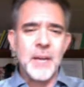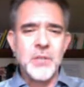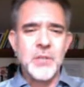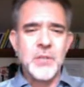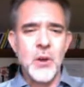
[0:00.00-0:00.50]

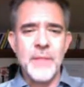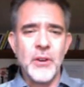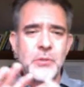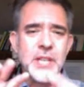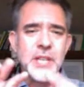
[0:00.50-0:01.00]
So if you're
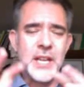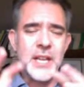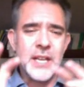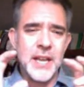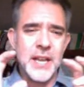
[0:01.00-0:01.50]
interested
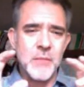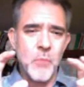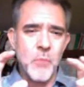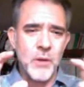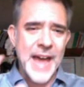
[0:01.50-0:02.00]
in
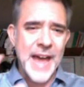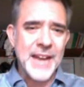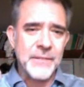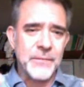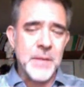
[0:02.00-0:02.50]
more of that
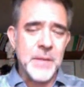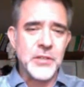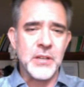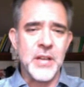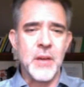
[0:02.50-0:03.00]
information,